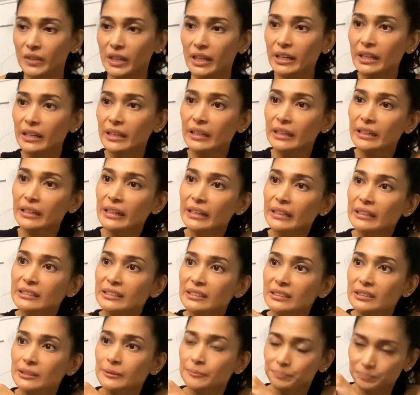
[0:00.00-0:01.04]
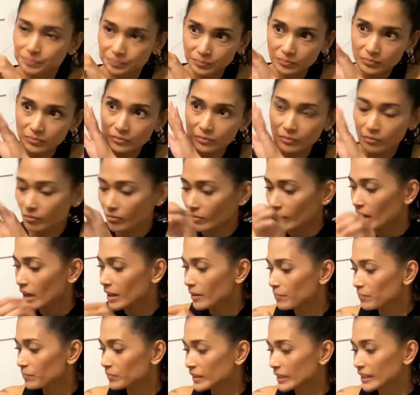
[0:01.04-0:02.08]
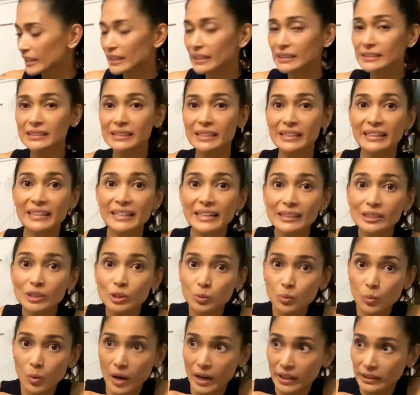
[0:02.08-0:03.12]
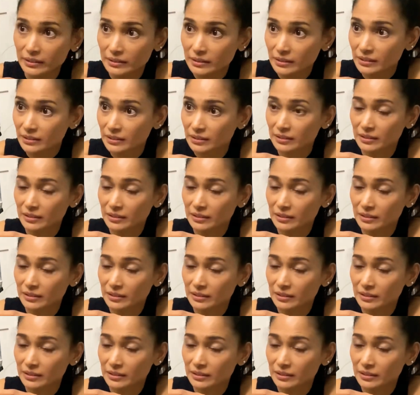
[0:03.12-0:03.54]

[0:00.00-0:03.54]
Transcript: It's this one.